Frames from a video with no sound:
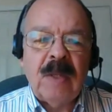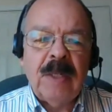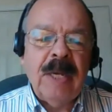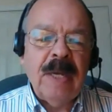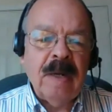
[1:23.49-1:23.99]

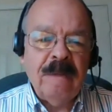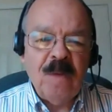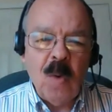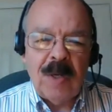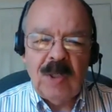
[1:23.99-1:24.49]
can
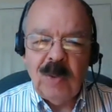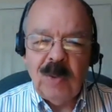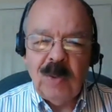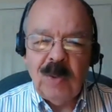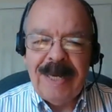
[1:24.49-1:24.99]
afford to
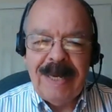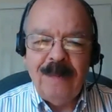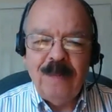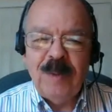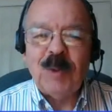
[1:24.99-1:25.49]

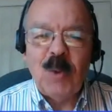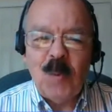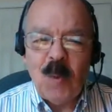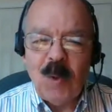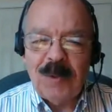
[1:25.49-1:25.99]
attend
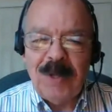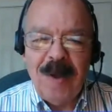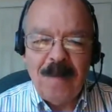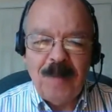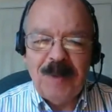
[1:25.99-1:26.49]
physical world
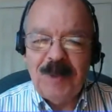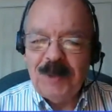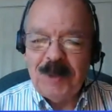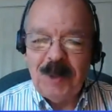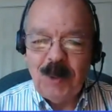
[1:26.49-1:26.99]

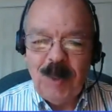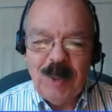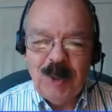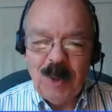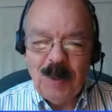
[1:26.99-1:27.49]
conferences and
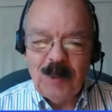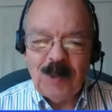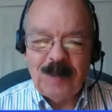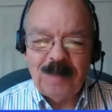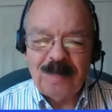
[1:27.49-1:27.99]
trade shows